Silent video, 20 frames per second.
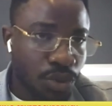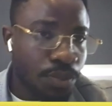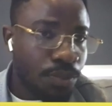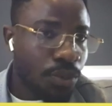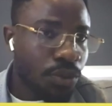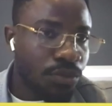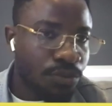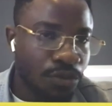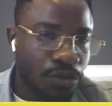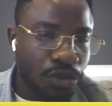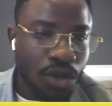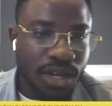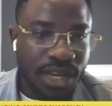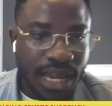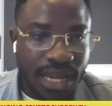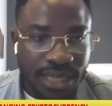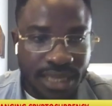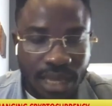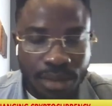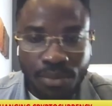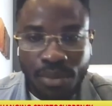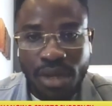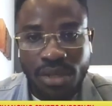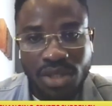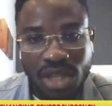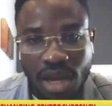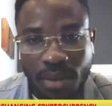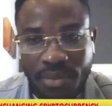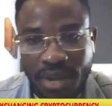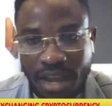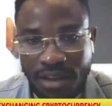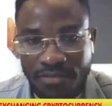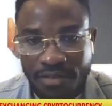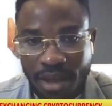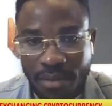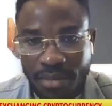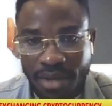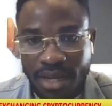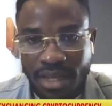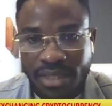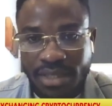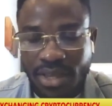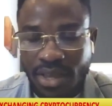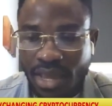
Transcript: put food on their table and to help their family.